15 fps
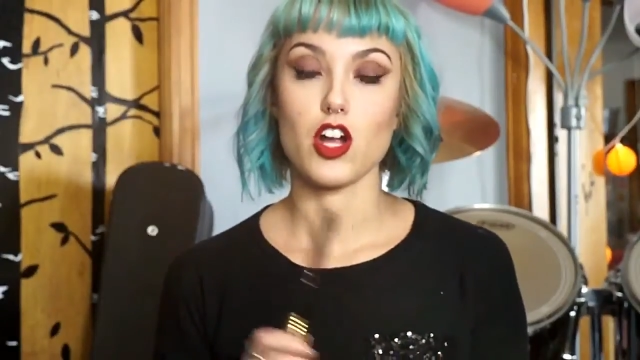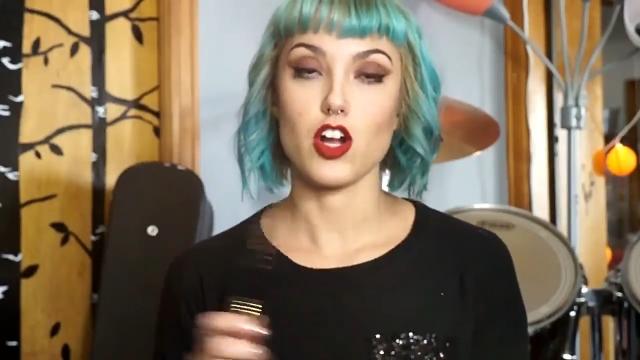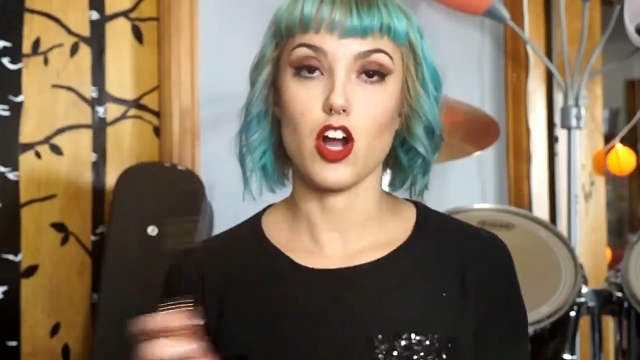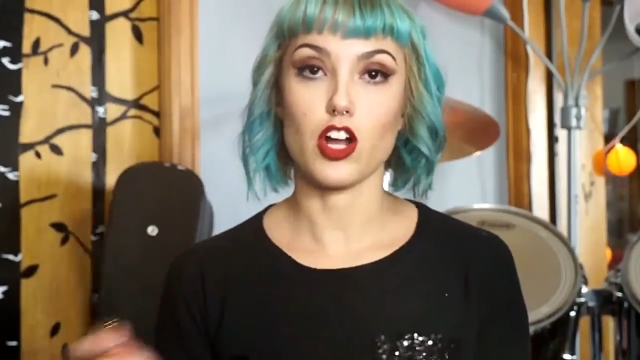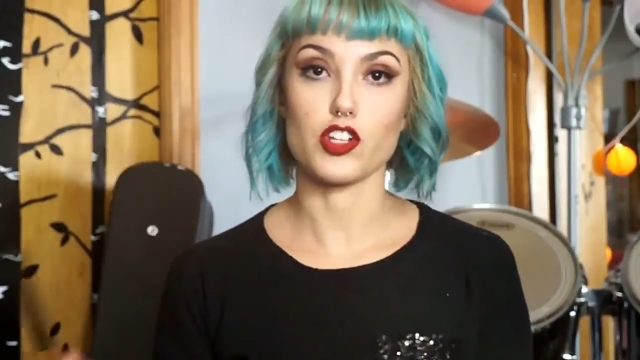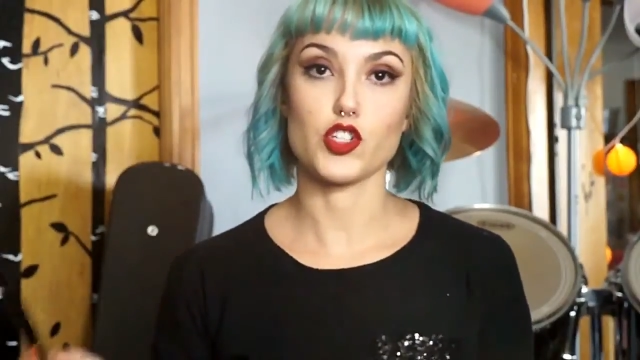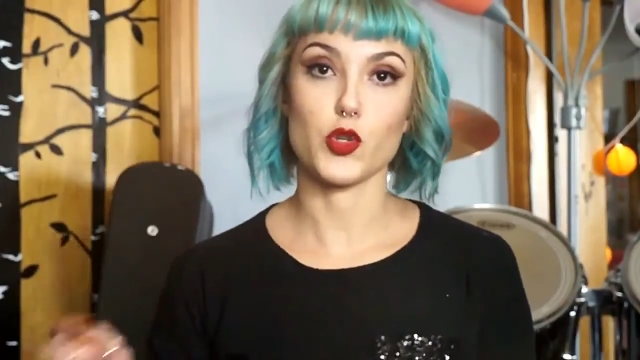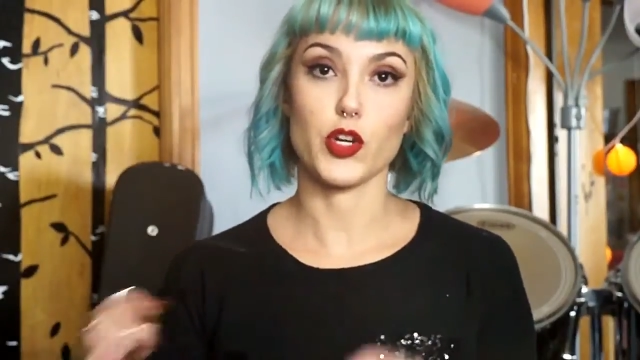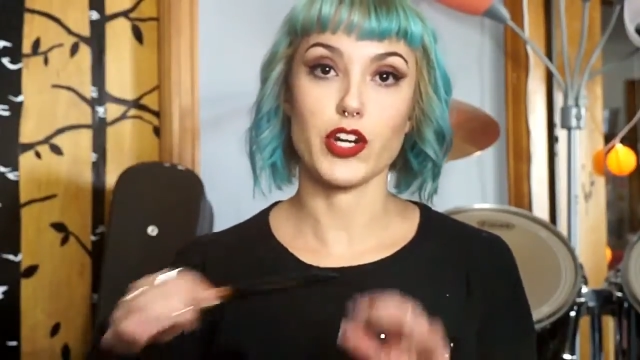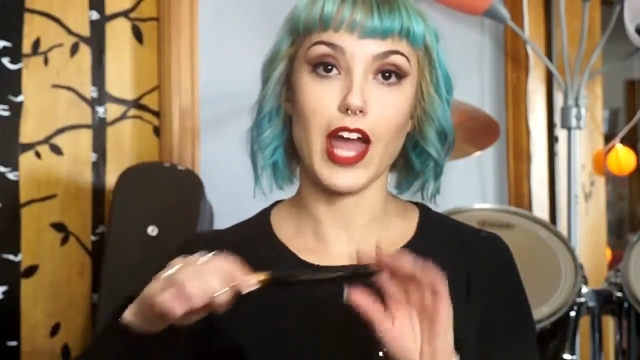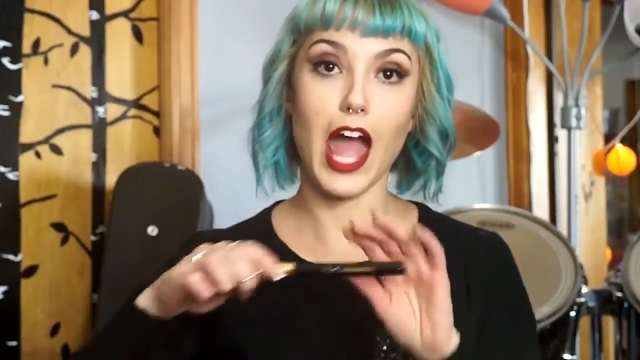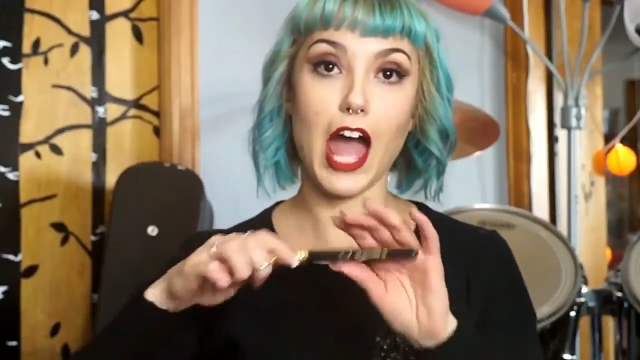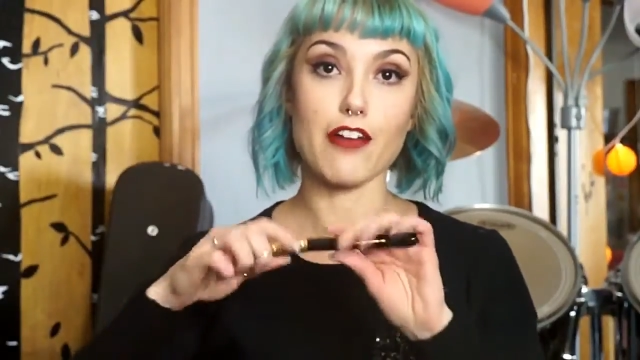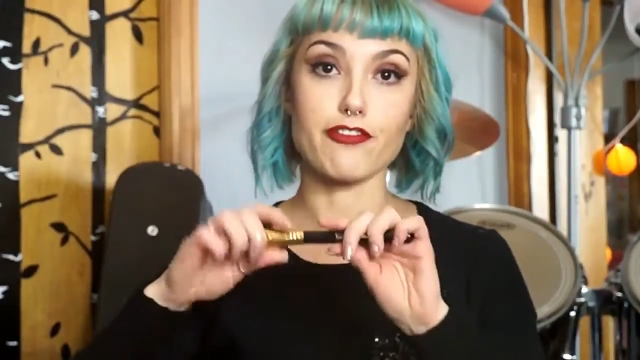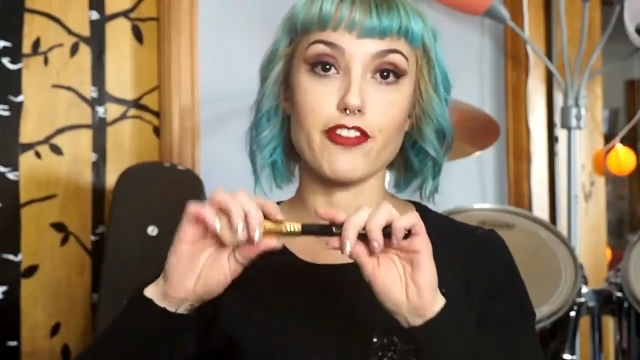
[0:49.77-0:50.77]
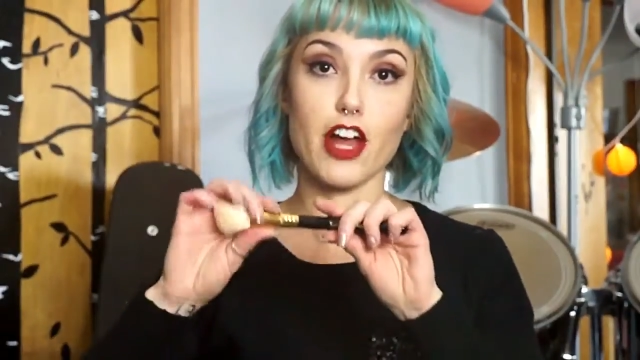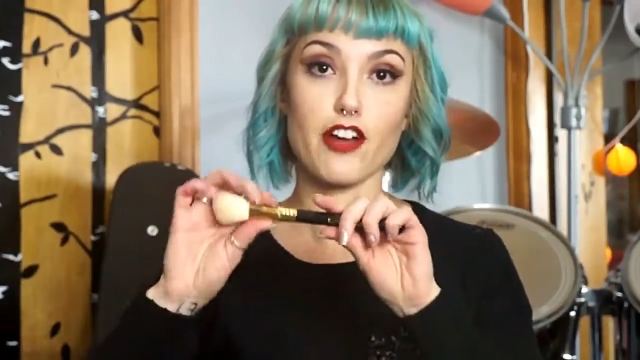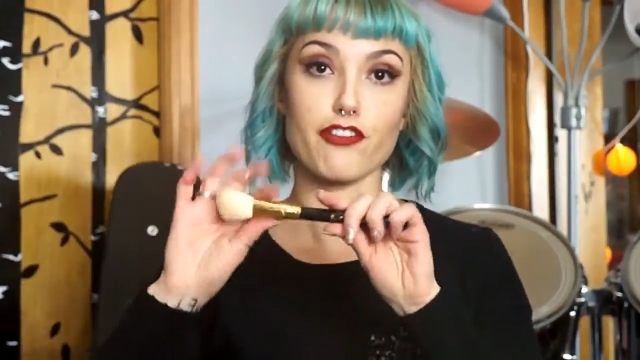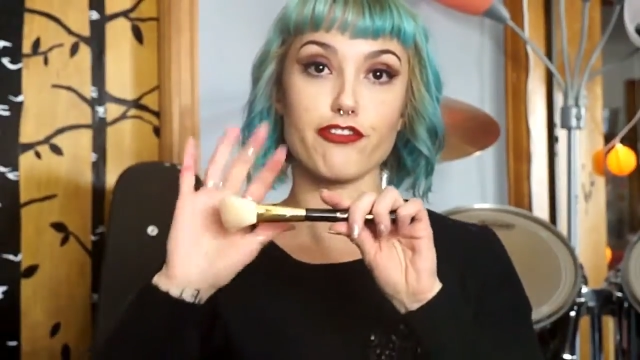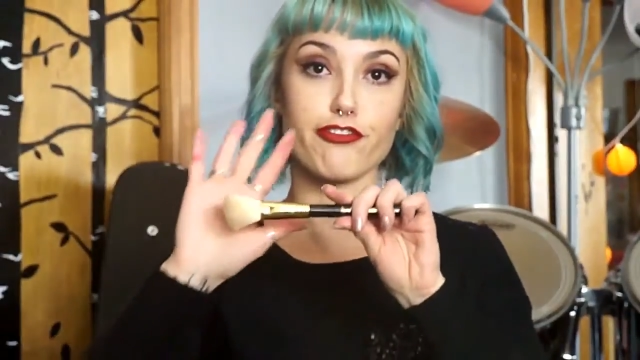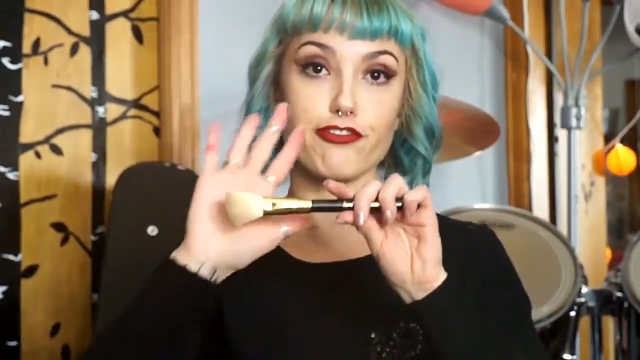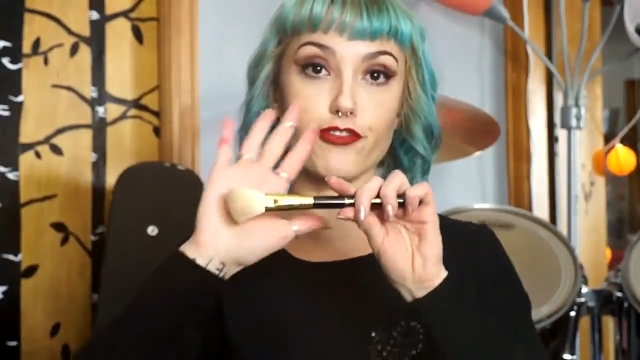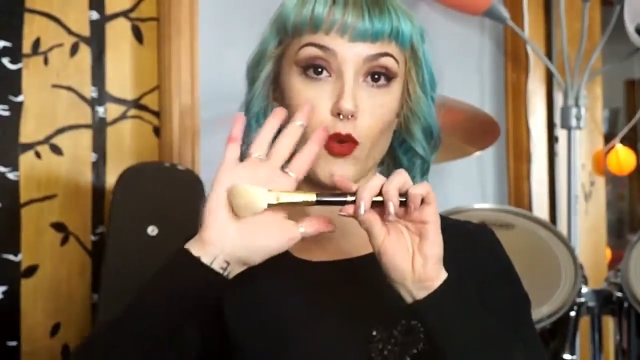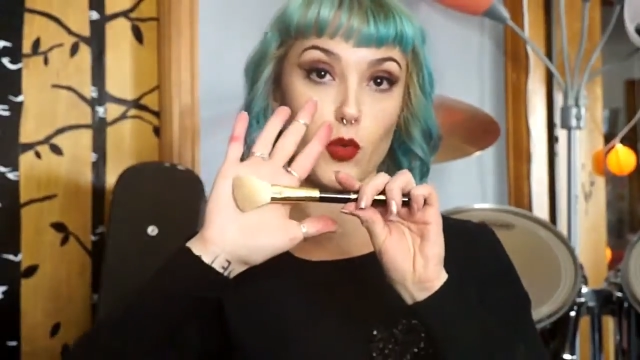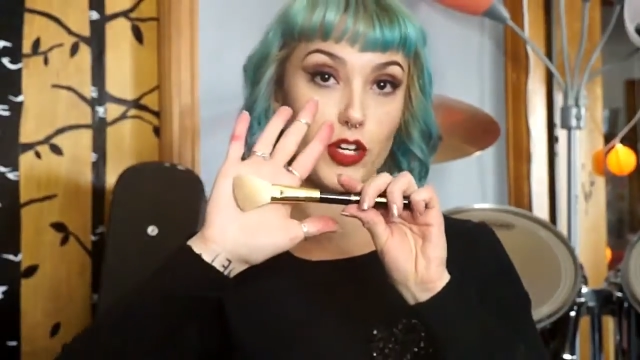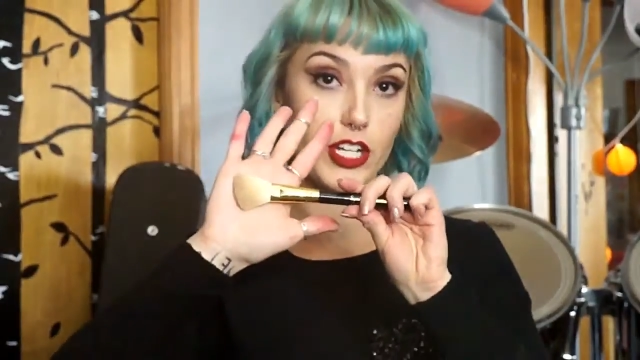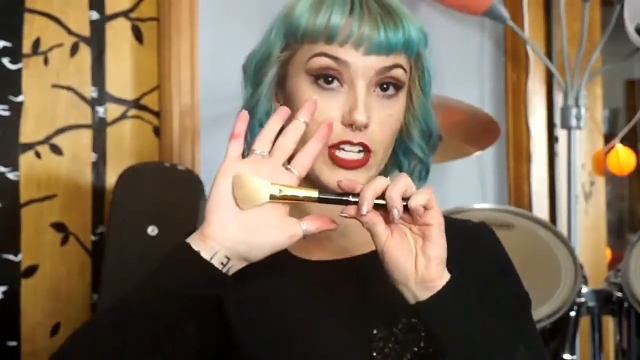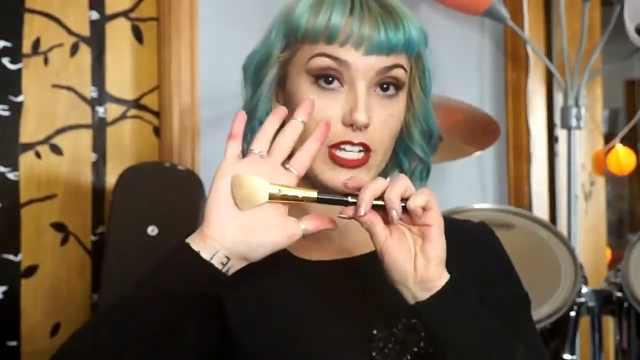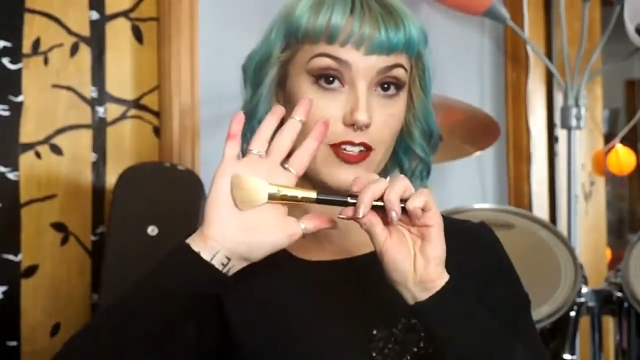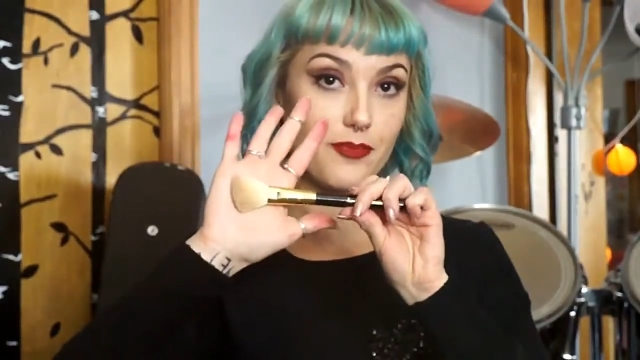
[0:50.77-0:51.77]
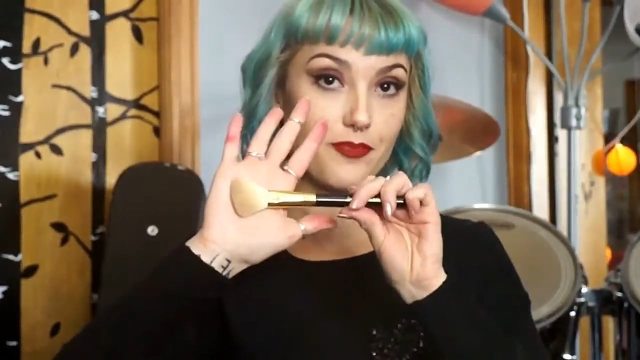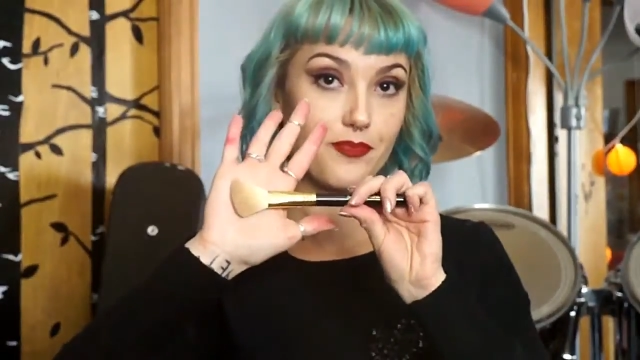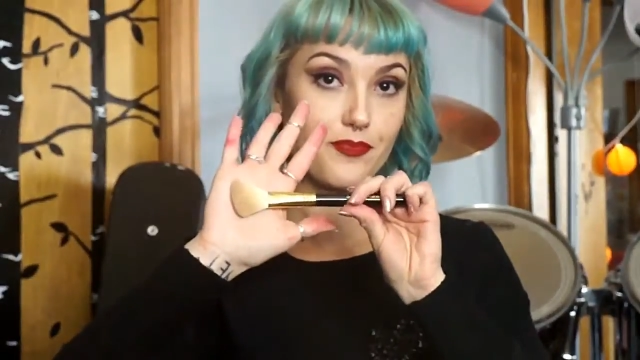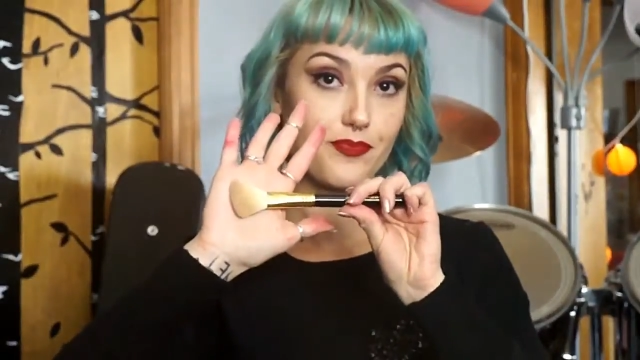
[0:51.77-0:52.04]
contoured F40.